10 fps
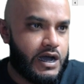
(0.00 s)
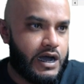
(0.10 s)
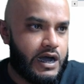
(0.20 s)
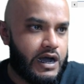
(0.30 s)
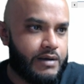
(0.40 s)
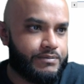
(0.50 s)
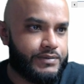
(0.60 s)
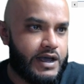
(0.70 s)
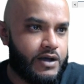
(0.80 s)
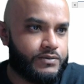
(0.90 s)

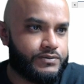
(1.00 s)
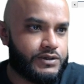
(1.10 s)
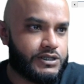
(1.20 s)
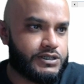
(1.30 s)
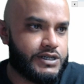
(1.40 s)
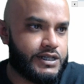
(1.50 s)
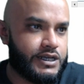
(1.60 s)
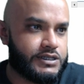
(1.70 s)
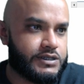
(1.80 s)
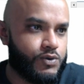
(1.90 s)
Now, let's take
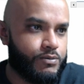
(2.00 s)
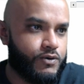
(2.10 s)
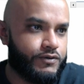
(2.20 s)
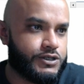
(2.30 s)
this and we'll move